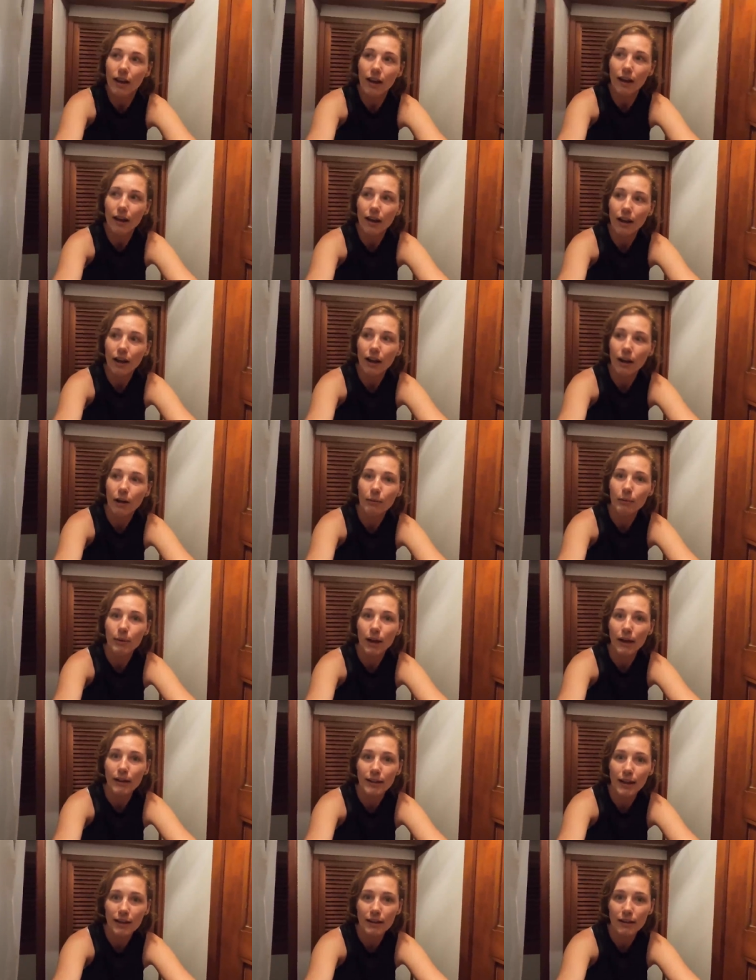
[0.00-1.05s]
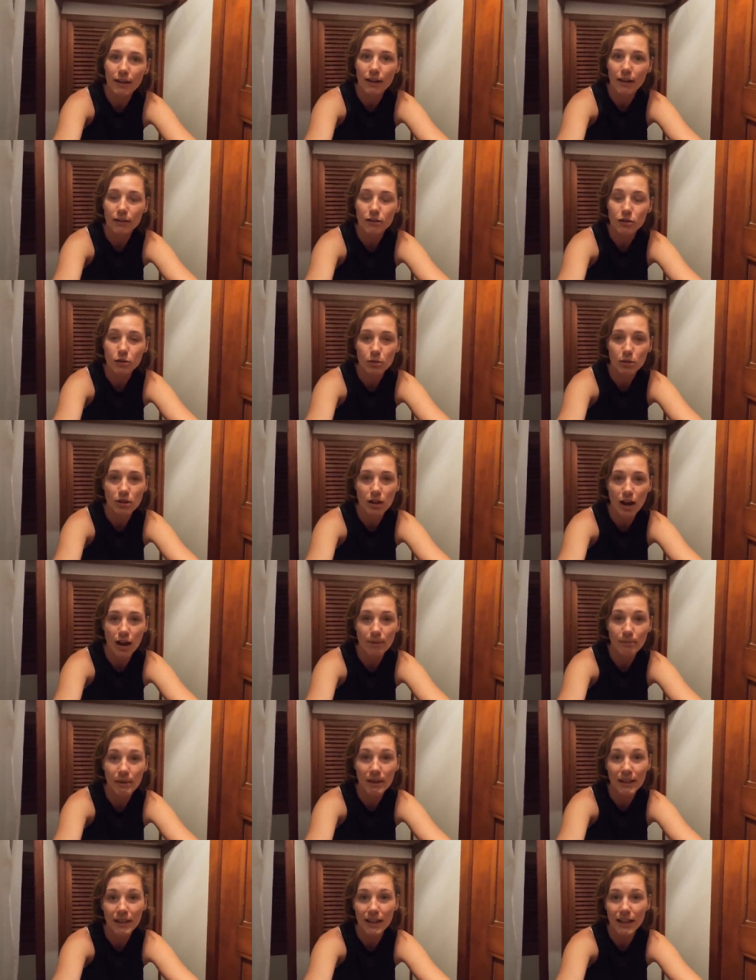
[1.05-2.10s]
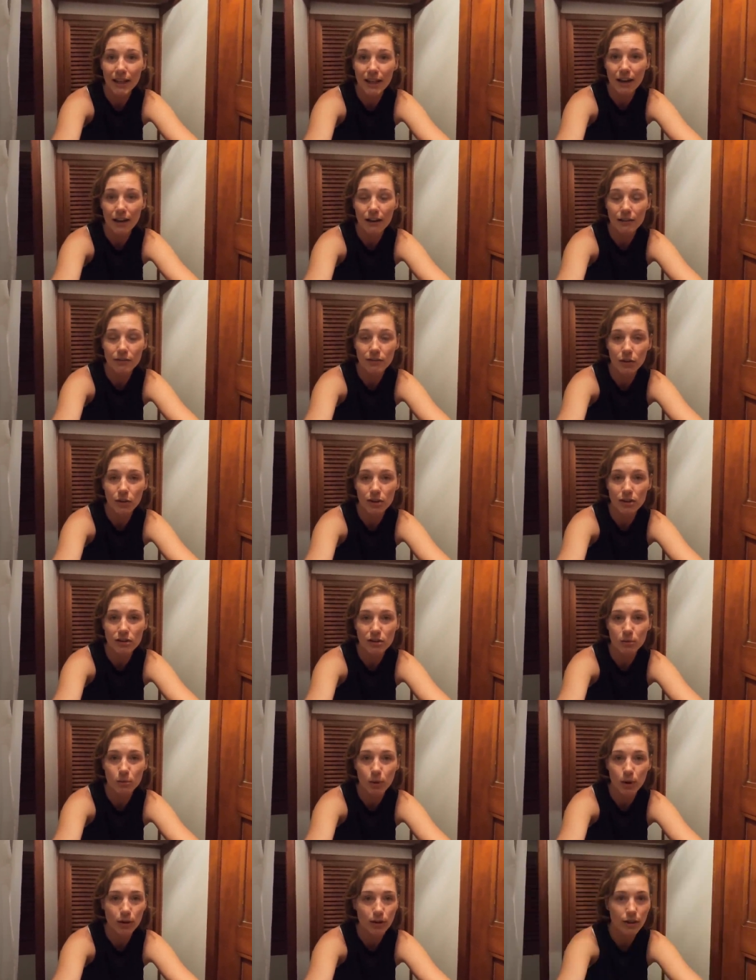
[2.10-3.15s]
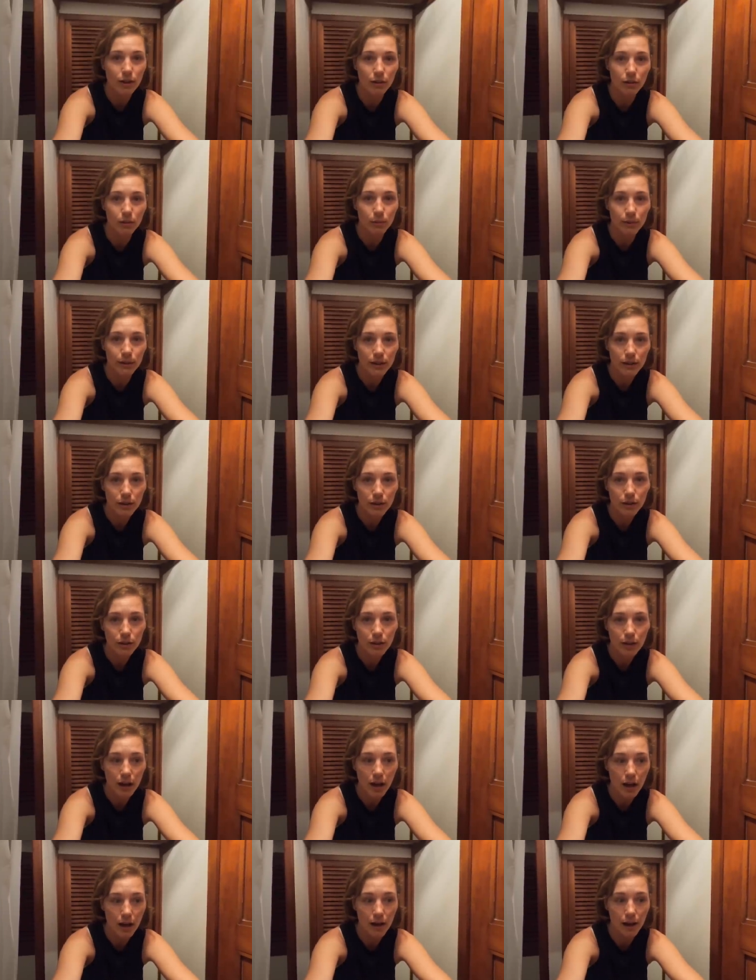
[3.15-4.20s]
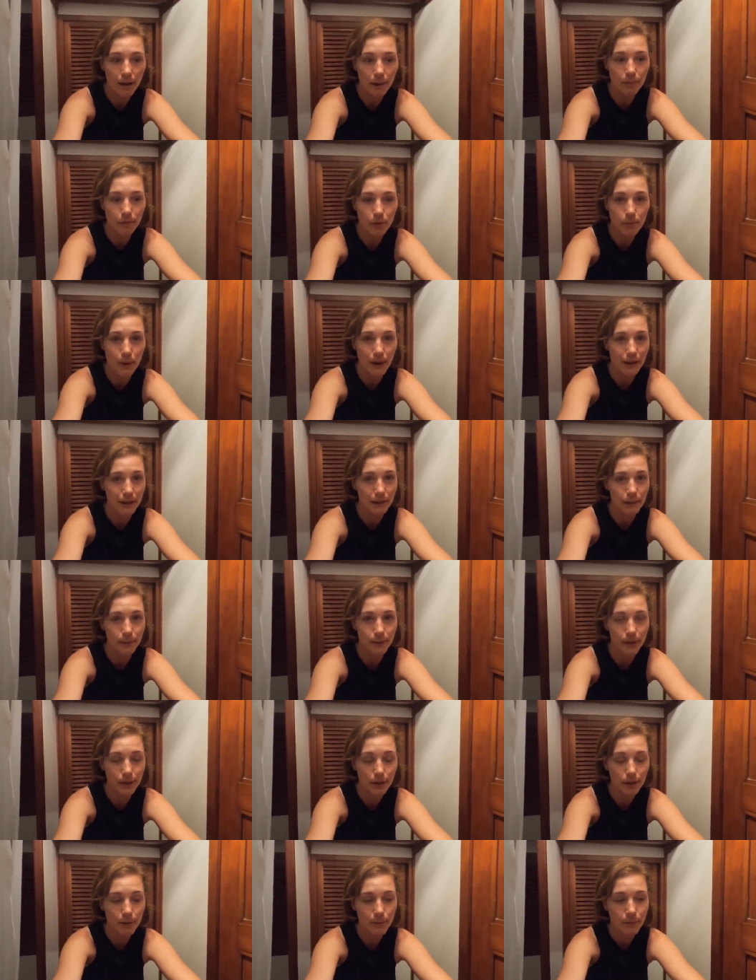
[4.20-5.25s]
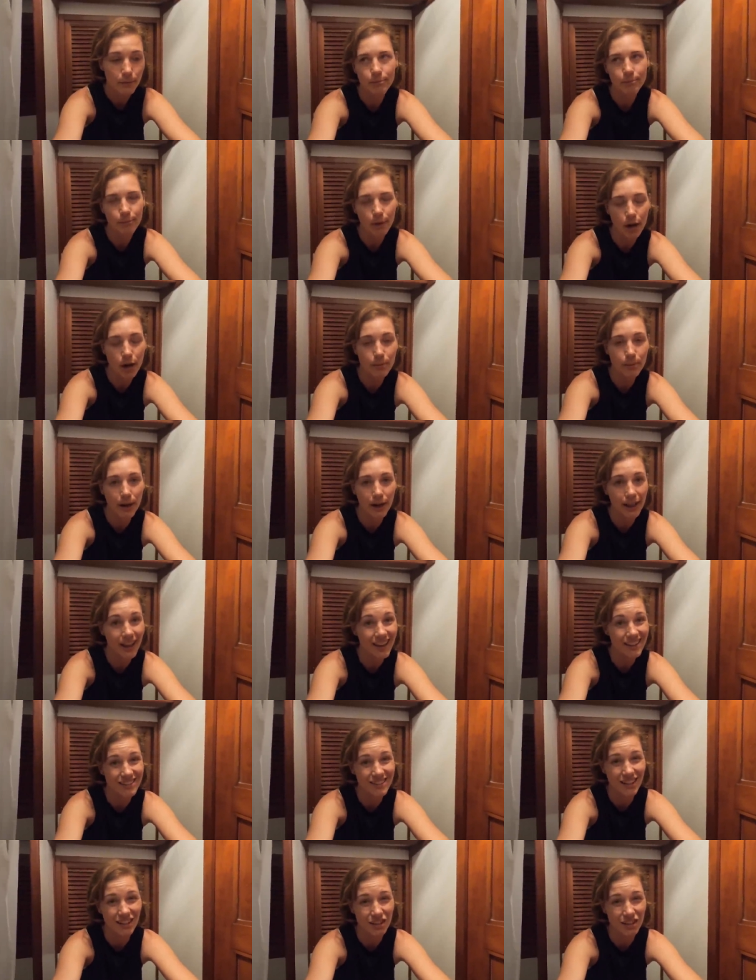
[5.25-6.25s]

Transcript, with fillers: Um, and then Sean and I immediately kind of got into working on the window, um, rebedding the window. Bear in mind it hasn't